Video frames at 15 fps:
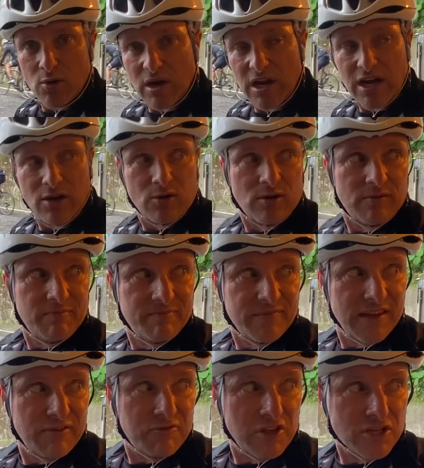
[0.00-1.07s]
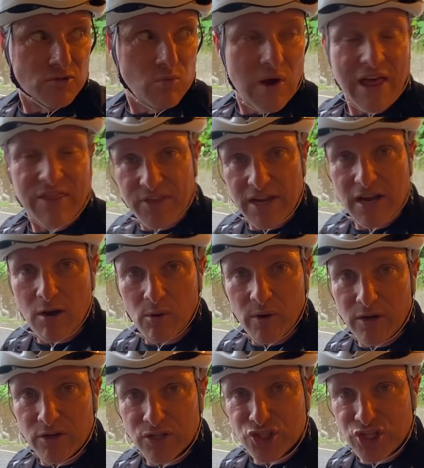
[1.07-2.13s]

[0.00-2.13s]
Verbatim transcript: Well, if there's one thing I want to